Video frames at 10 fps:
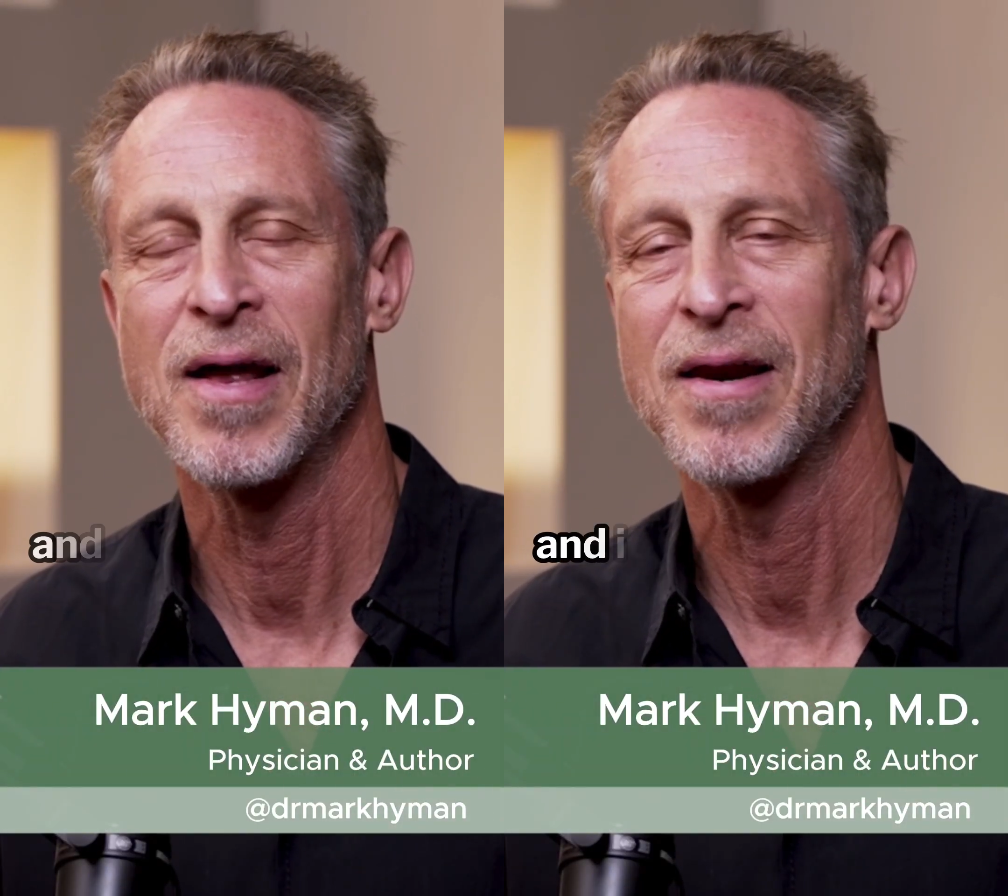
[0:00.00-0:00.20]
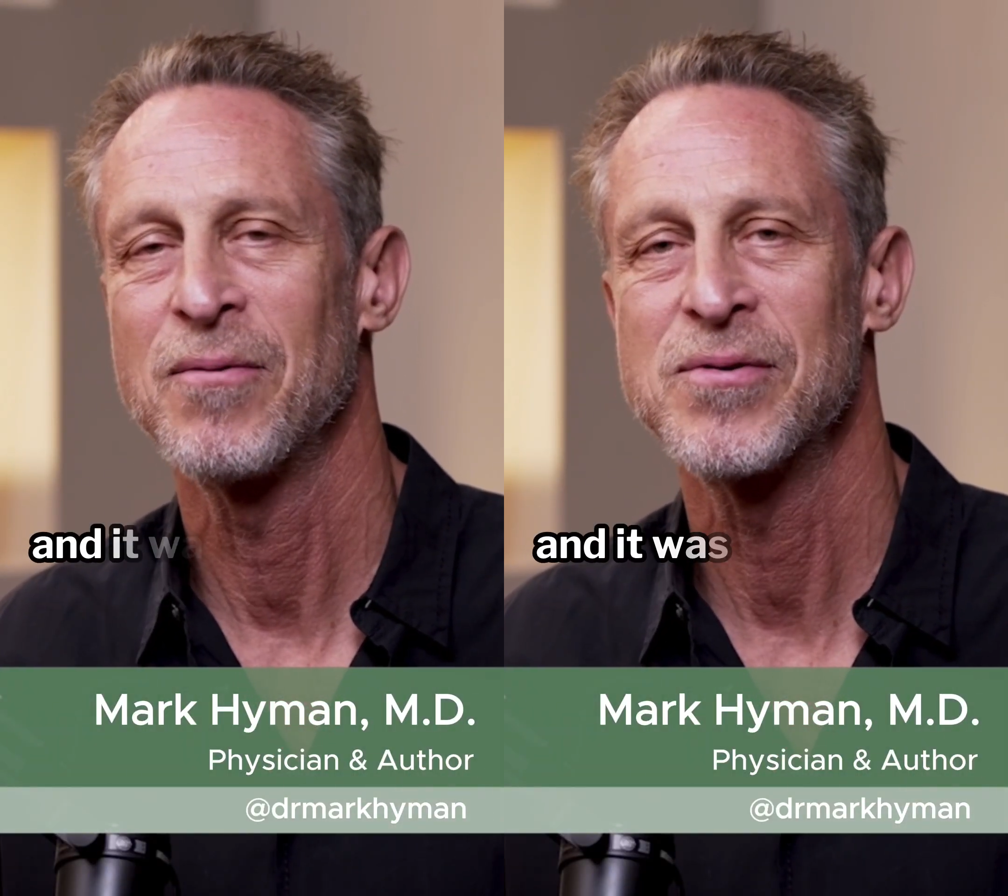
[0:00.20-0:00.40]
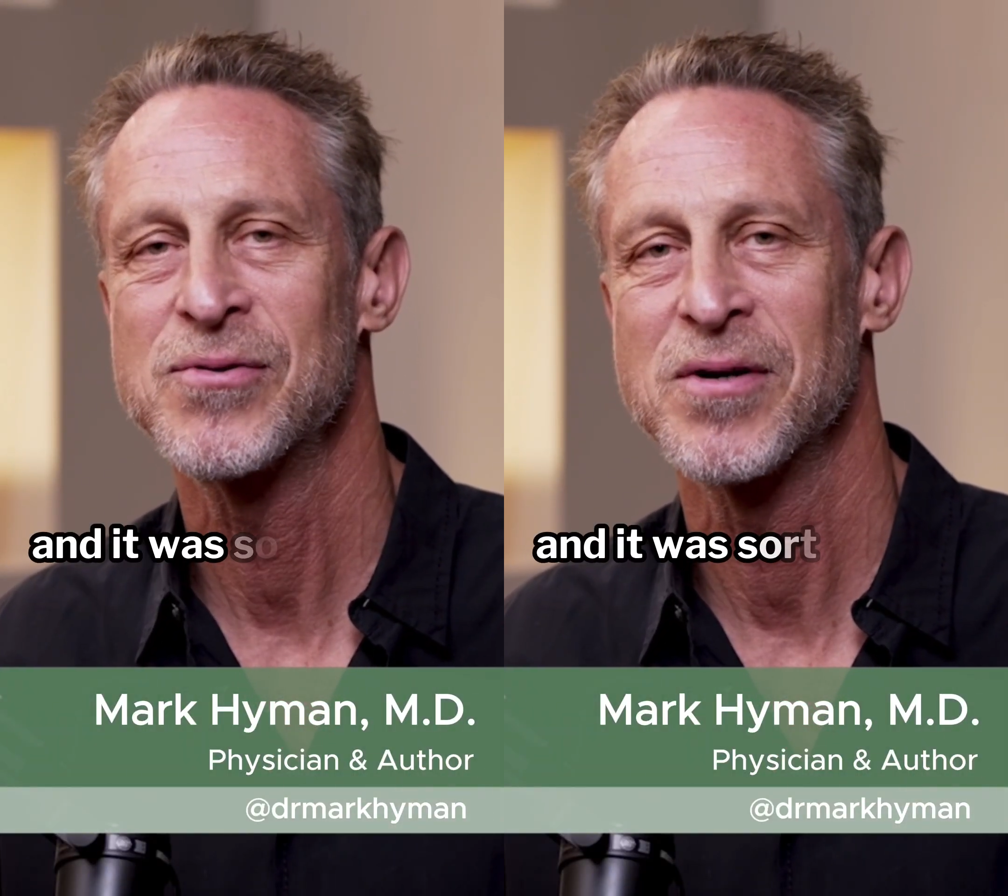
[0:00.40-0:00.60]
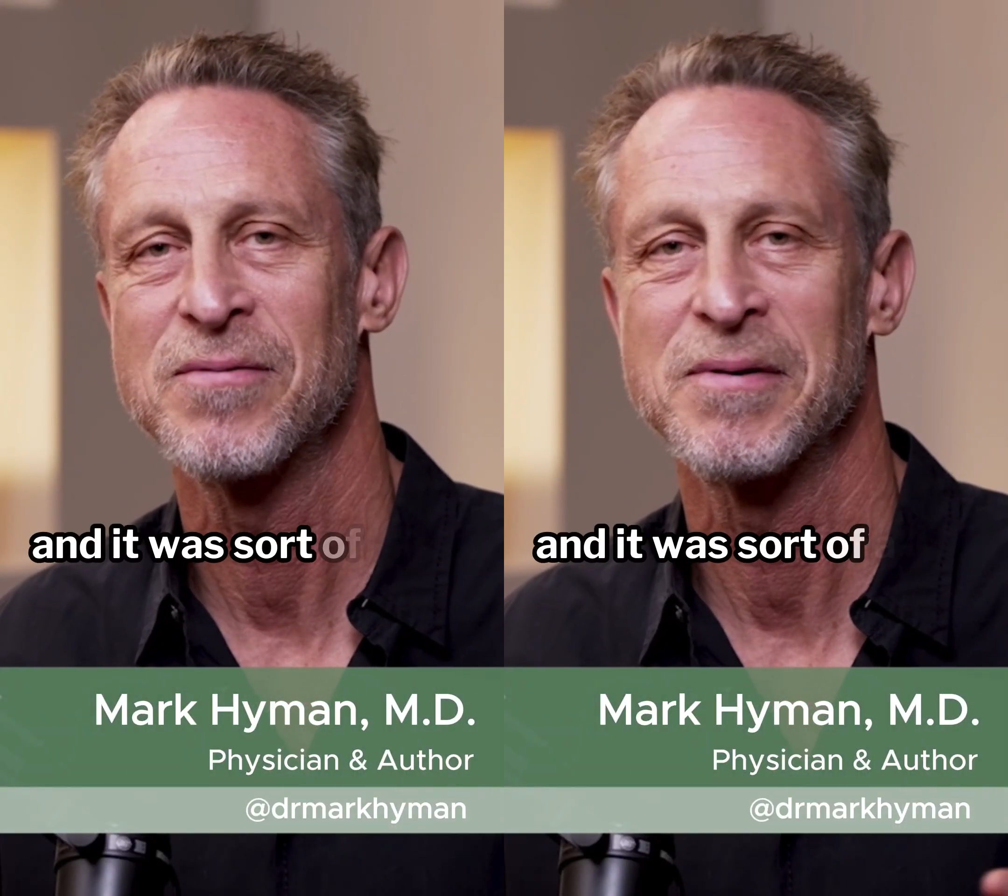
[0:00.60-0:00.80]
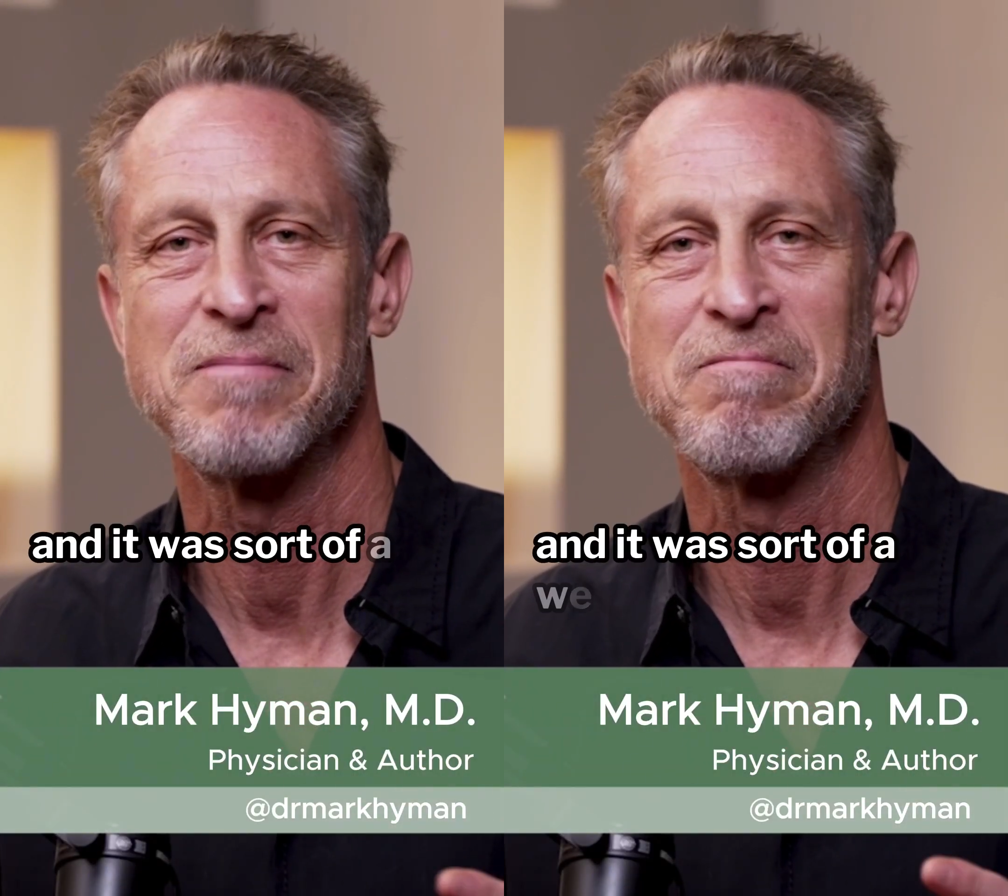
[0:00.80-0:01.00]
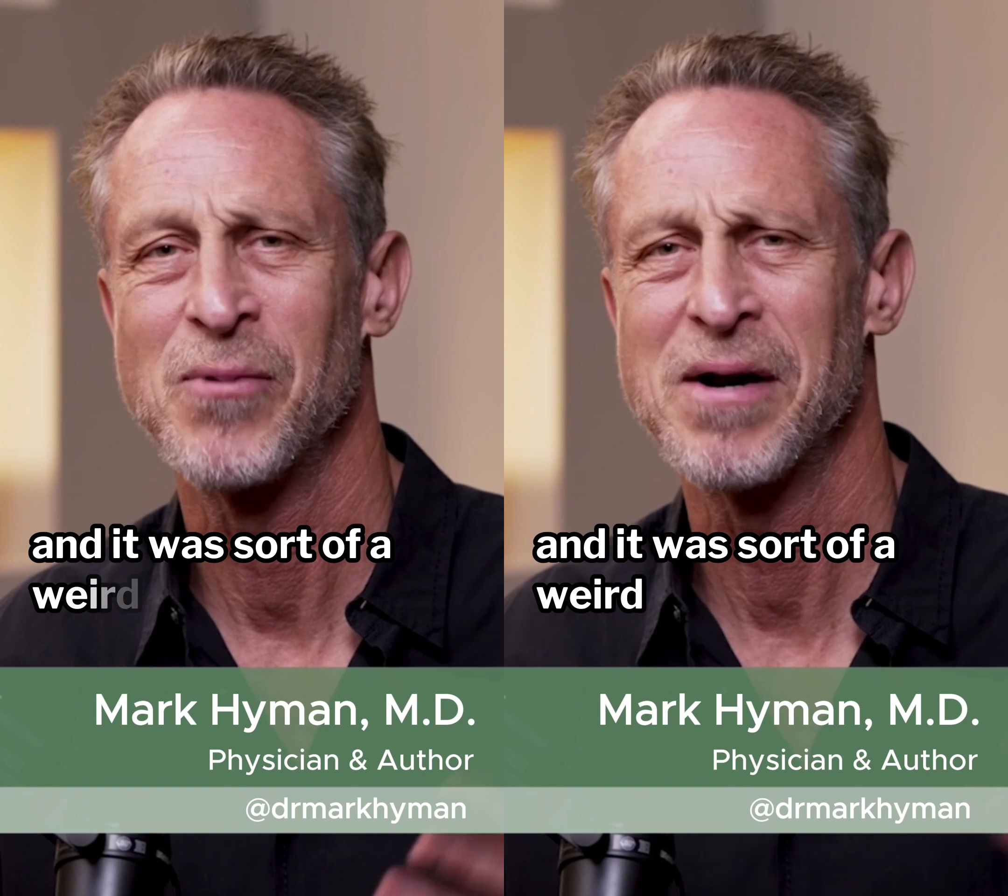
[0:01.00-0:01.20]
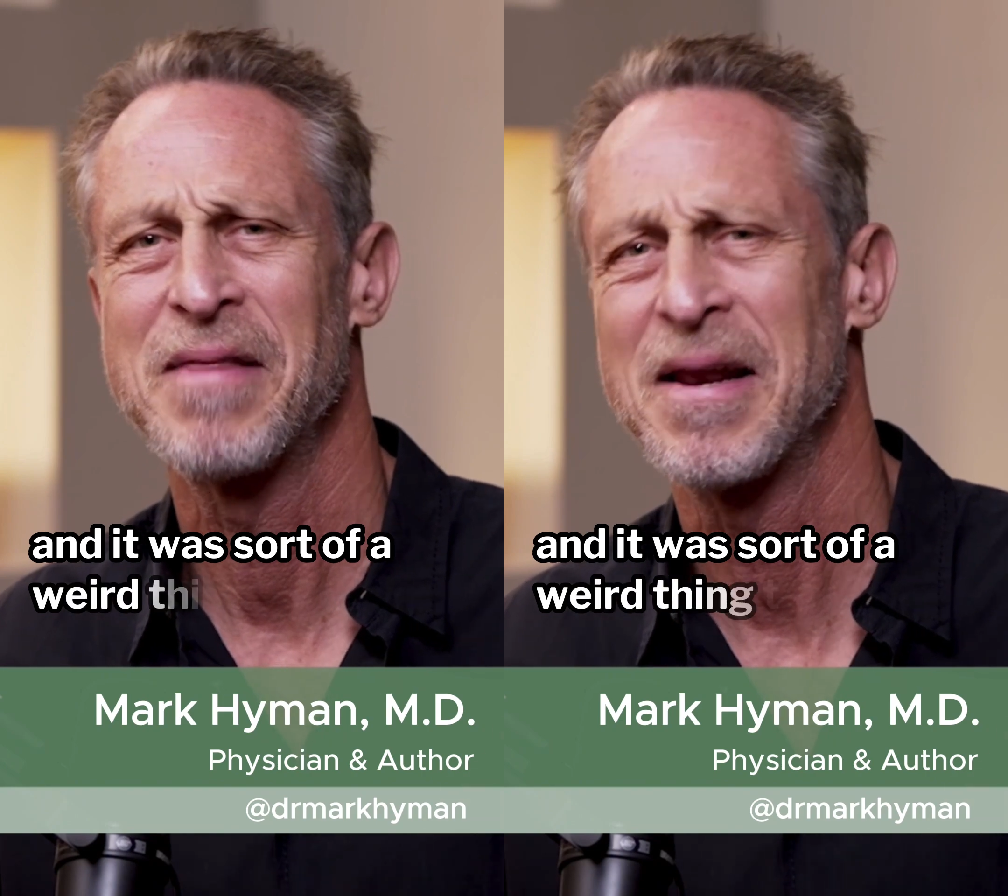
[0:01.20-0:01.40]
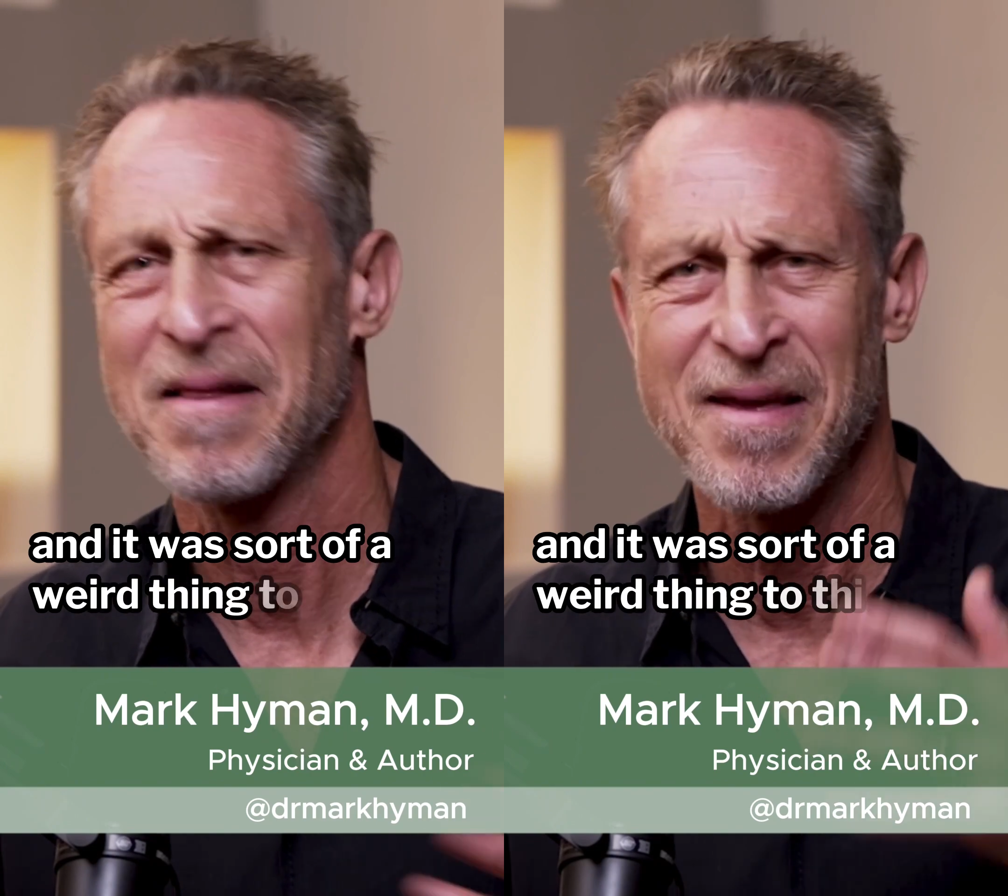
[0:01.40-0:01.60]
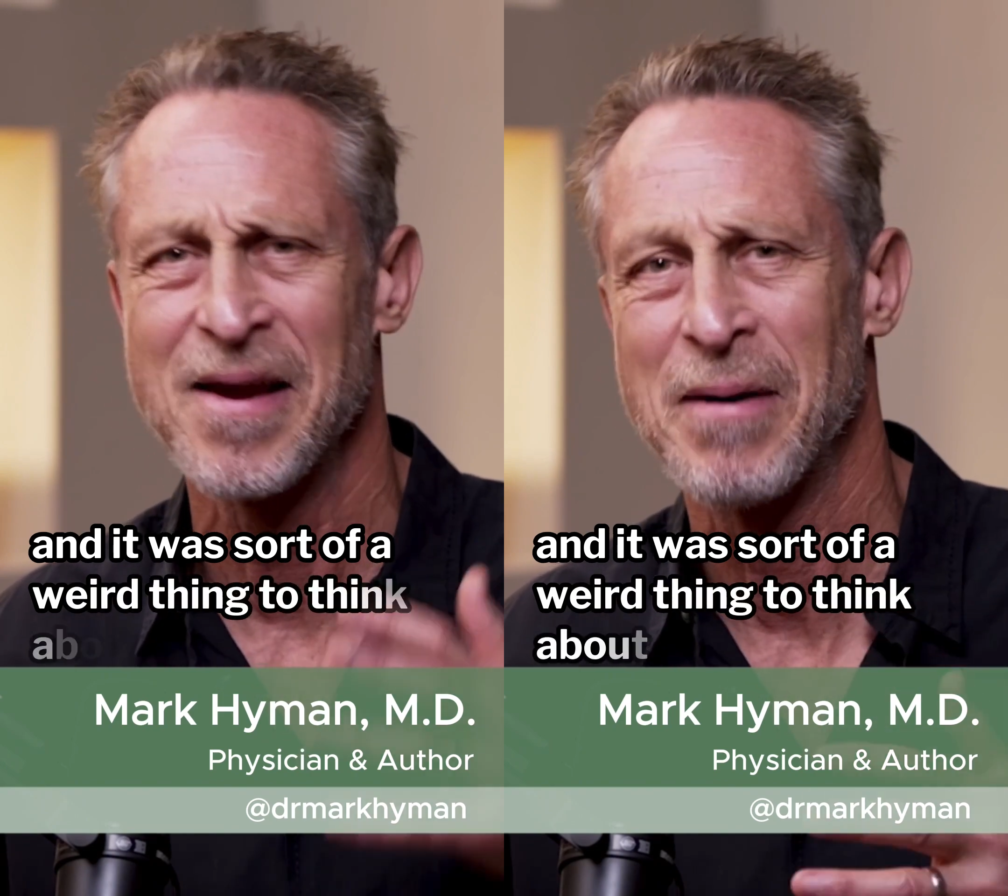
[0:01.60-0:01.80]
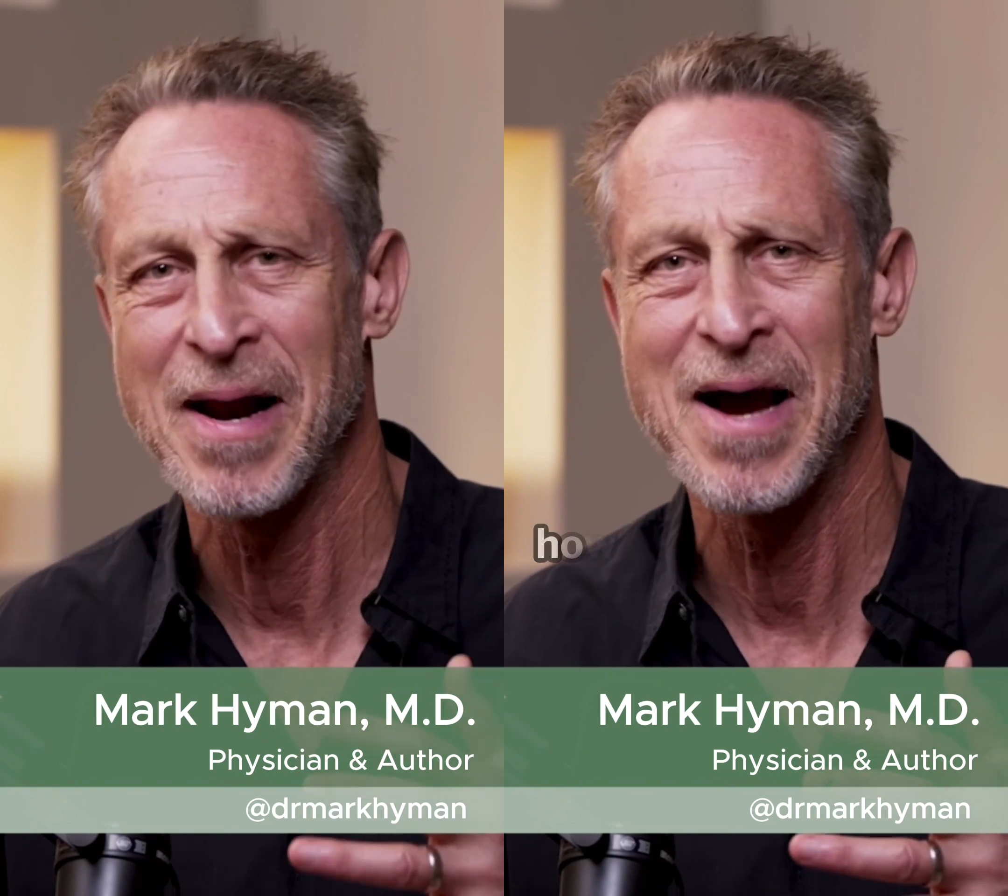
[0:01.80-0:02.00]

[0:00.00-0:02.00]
and it was sort of a weird thing to think about.